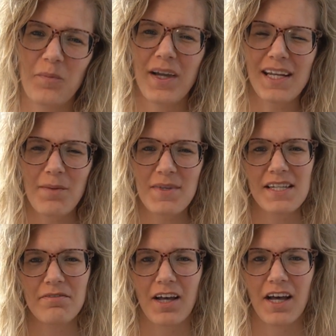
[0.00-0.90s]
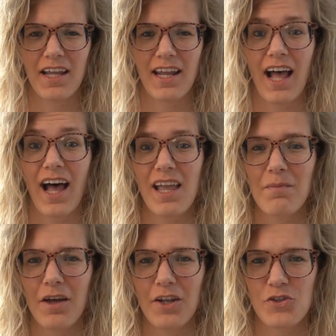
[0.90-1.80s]
My name is Yvonne and I
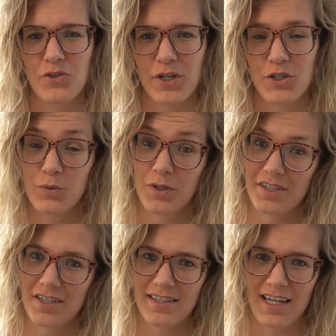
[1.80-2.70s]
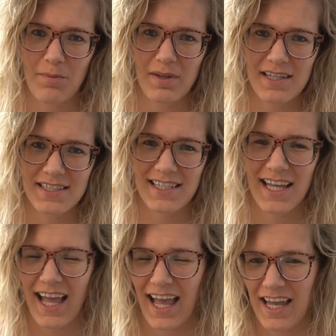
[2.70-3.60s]
am on a journey towards sustainability
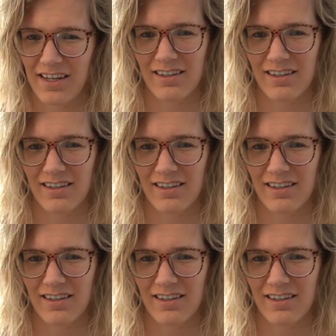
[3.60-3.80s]
and